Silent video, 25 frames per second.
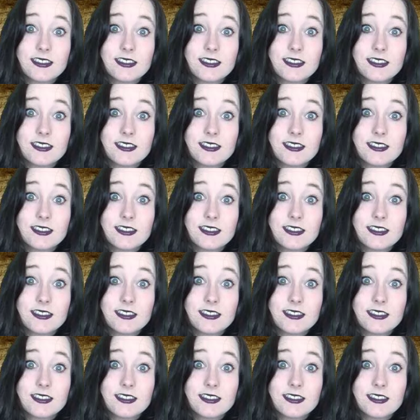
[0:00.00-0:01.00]

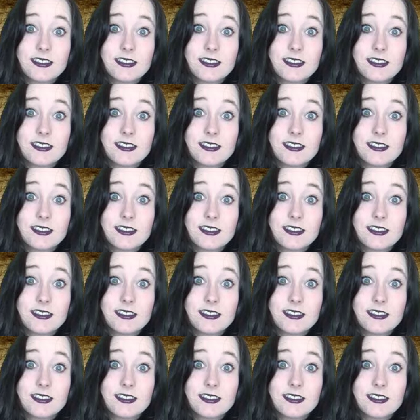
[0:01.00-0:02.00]

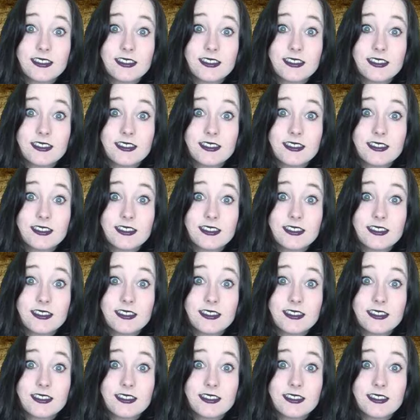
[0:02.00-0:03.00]

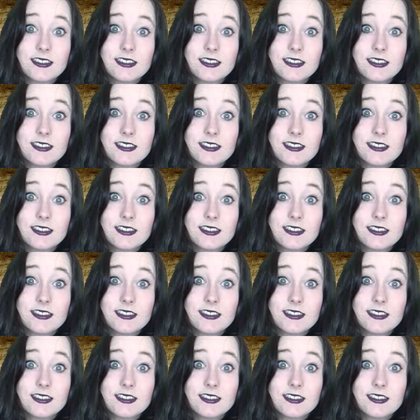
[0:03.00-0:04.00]

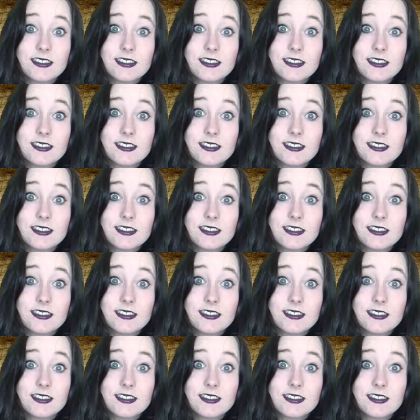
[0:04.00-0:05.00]

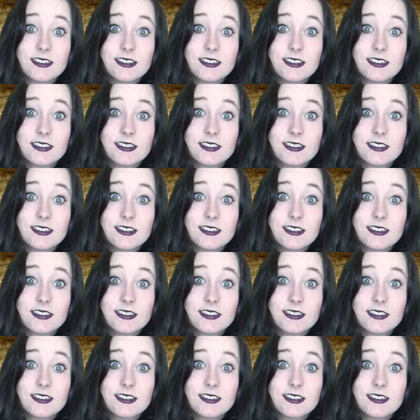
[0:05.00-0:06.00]

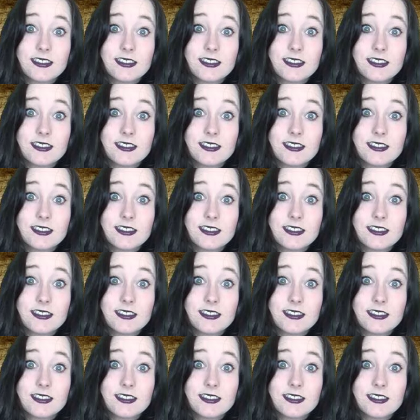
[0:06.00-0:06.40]
(no lip movement)